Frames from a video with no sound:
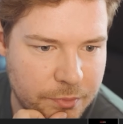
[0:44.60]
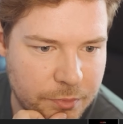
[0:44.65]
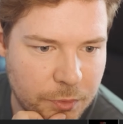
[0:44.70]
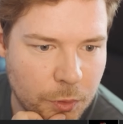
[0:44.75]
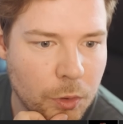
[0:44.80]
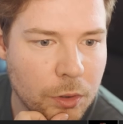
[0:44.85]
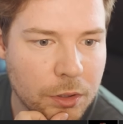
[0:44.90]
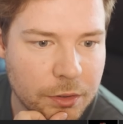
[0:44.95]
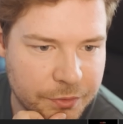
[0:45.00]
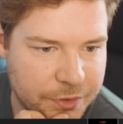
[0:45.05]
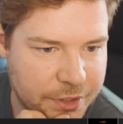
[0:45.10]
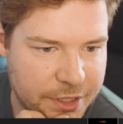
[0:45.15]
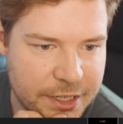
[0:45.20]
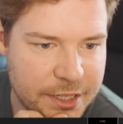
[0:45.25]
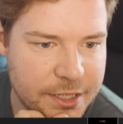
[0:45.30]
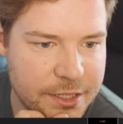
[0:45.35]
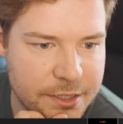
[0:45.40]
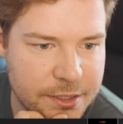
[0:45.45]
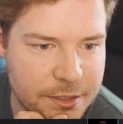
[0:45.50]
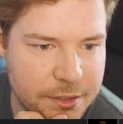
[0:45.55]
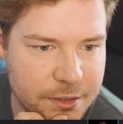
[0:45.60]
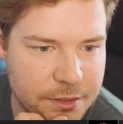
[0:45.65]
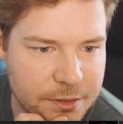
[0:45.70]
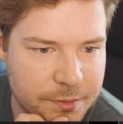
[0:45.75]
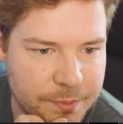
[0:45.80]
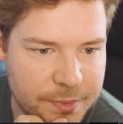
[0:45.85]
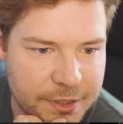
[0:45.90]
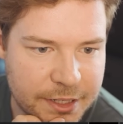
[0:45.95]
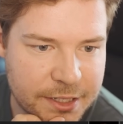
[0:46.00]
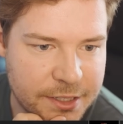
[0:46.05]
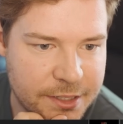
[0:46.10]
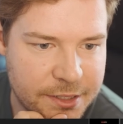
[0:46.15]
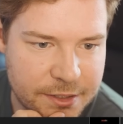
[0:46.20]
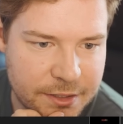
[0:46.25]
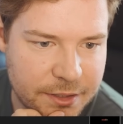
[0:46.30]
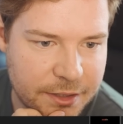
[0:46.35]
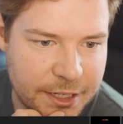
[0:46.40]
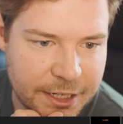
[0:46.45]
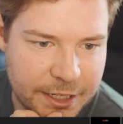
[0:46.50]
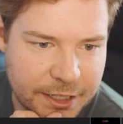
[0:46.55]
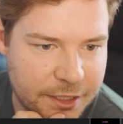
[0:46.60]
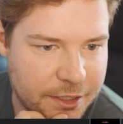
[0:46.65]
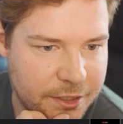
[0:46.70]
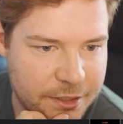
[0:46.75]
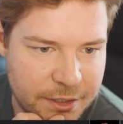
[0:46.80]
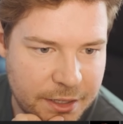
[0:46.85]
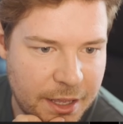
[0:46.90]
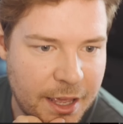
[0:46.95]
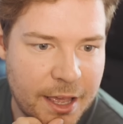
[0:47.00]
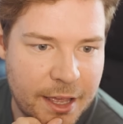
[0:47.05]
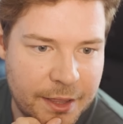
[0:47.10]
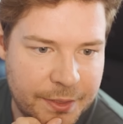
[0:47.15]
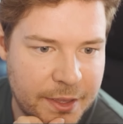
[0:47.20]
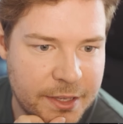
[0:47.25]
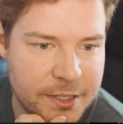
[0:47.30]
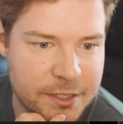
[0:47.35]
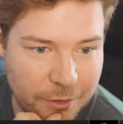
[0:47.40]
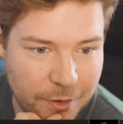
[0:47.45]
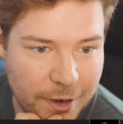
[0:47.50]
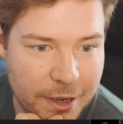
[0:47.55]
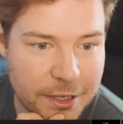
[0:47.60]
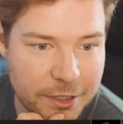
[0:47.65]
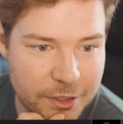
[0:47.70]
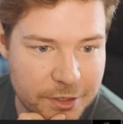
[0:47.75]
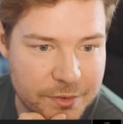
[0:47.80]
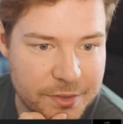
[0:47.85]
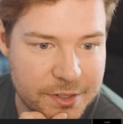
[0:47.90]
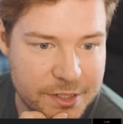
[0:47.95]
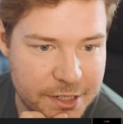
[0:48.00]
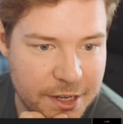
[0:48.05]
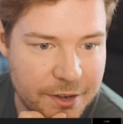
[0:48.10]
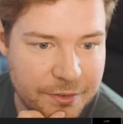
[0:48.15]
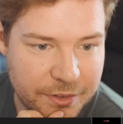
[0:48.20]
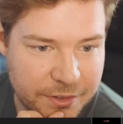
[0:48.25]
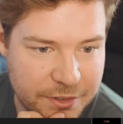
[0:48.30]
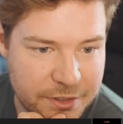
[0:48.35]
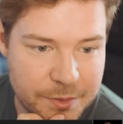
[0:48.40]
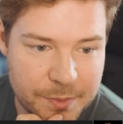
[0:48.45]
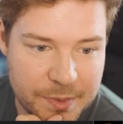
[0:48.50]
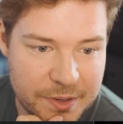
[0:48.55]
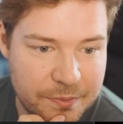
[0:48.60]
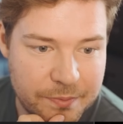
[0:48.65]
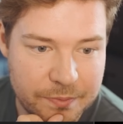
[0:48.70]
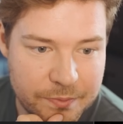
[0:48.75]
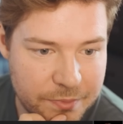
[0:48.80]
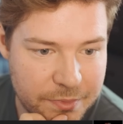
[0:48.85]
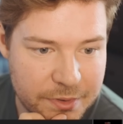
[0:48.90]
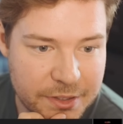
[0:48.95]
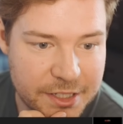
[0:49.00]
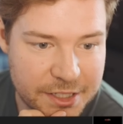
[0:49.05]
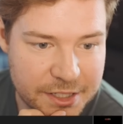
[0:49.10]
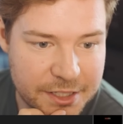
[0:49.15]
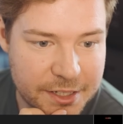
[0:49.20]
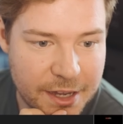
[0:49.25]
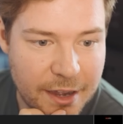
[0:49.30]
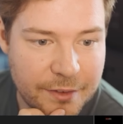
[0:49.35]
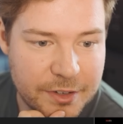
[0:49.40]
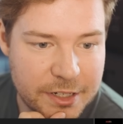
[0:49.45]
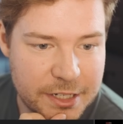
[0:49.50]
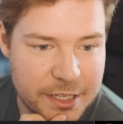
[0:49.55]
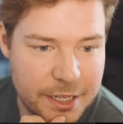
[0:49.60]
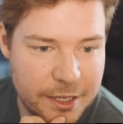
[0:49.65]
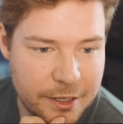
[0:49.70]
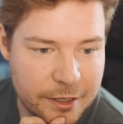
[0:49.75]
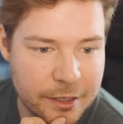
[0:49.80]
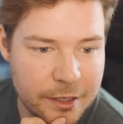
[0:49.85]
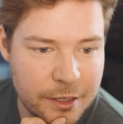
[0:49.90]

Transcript: all of this because like, yeah, there's quite a lot of stuff to be discovered here.